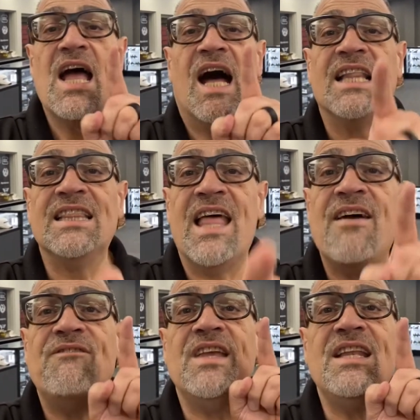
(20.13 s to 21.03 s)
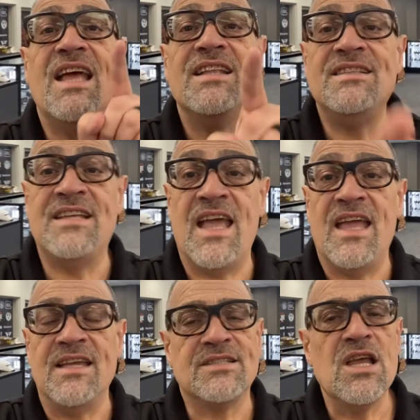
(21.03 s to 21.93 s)
11
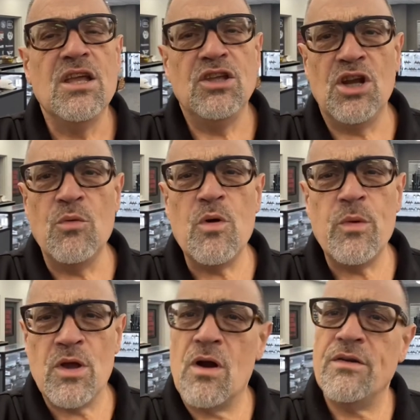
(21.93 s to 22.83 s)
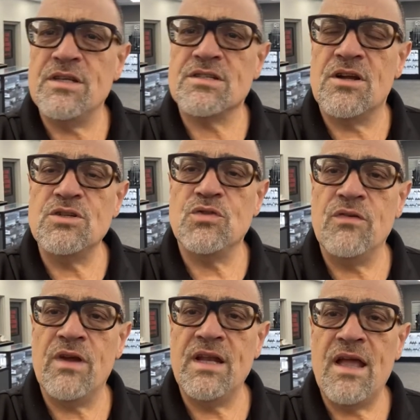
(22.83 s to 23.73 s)
days. You know where we are in this country
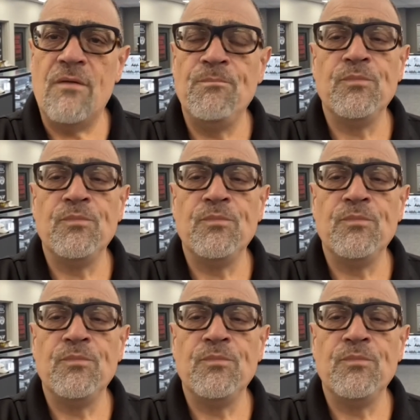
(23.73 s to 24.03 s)
right now?